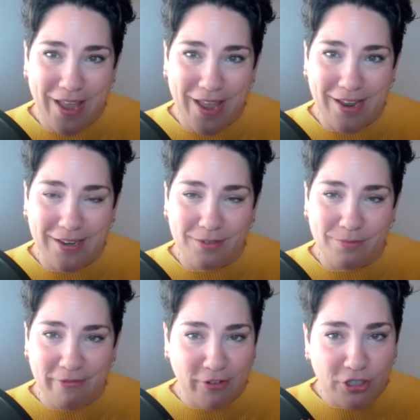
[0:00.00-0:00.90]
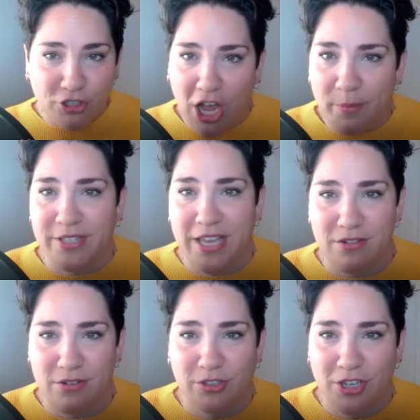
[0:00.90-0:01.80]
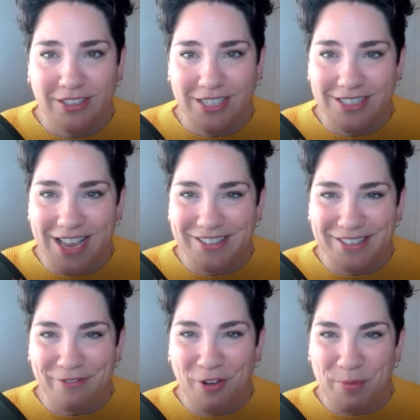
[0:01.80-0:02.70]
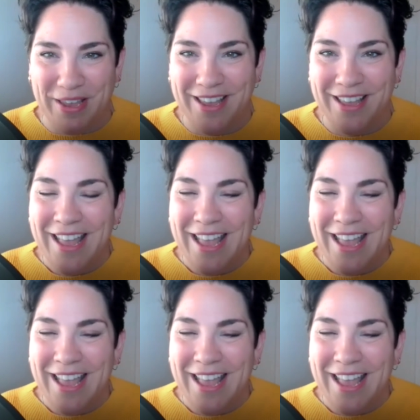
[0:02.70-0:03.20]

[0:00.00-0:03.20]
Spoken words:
And my first job was at News Talk 1010, CFRB.